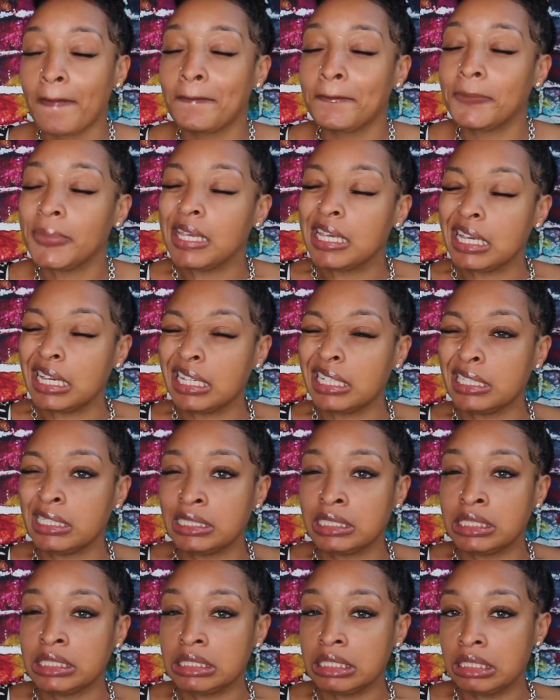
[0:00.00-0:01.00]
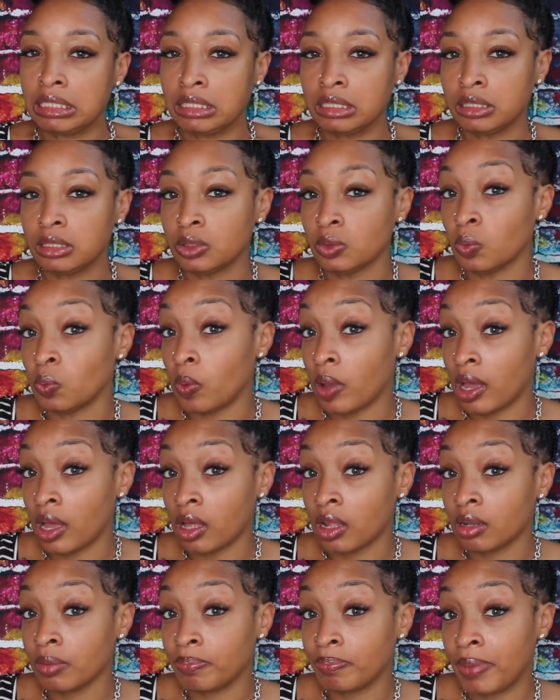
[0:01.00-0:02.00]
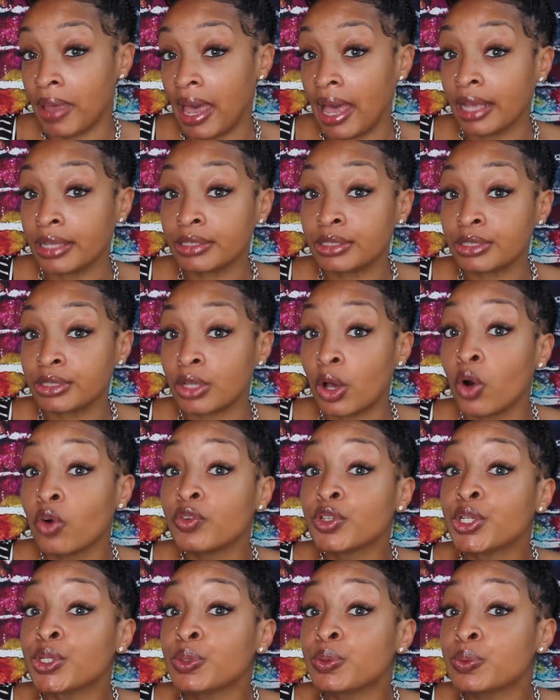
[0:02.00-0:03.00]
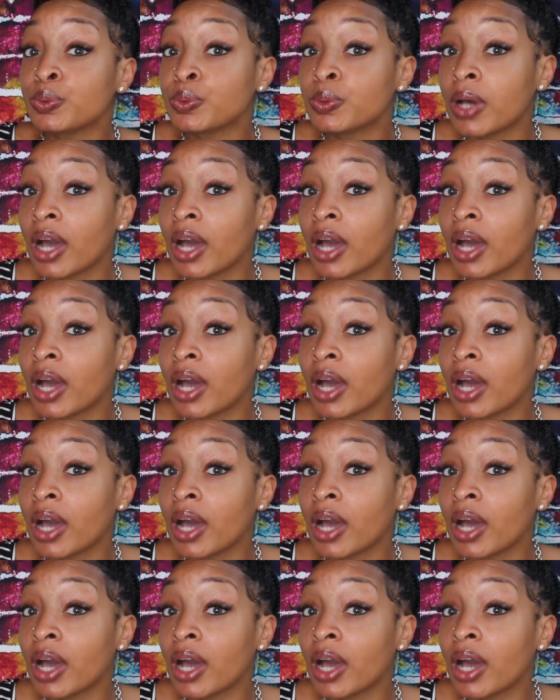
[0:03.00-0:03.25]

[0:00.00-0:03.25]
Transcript: because it's well past overdue.